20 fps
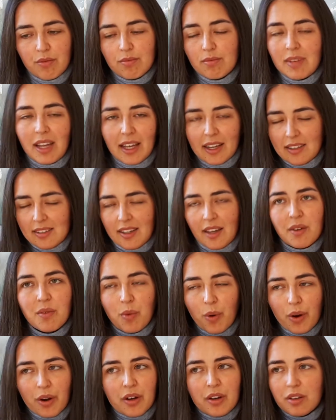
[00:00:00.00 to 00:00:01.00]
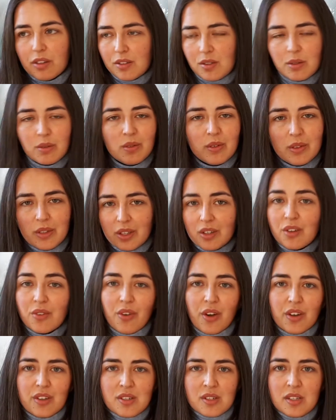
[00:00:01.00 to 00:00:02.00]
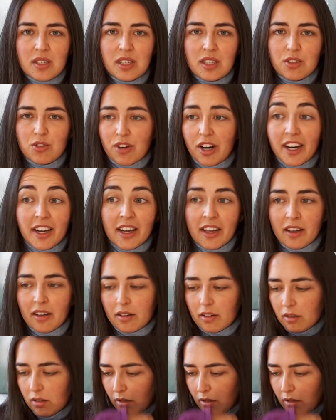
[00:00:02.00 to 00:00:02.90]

like I said, work, school, university, training.